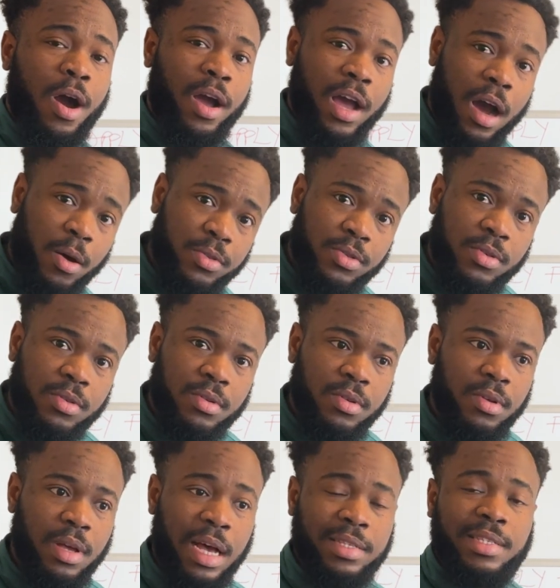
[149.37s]
account
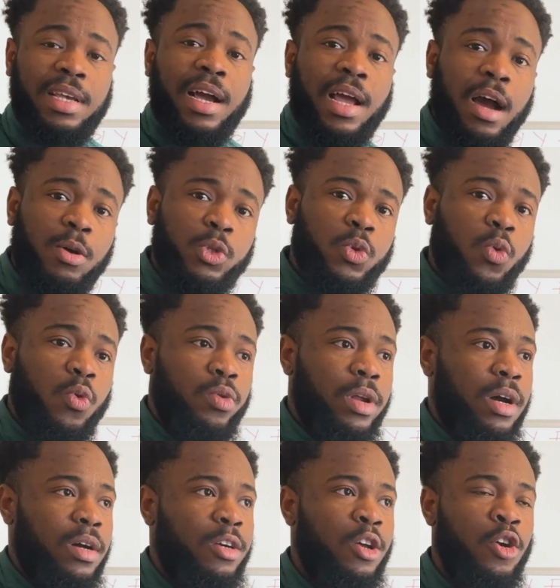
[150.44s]
as the account
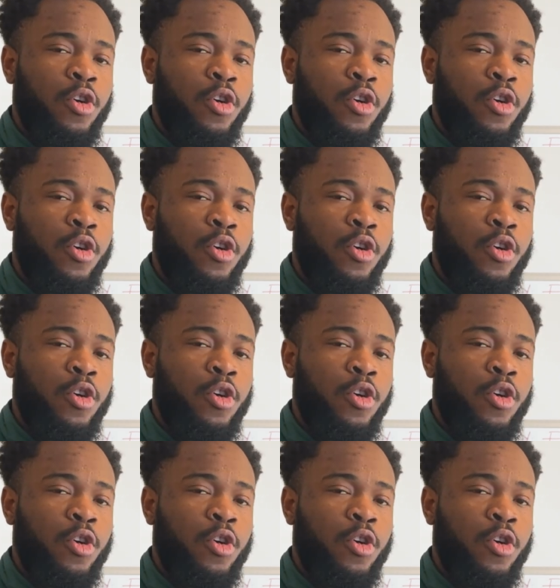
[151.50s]
holder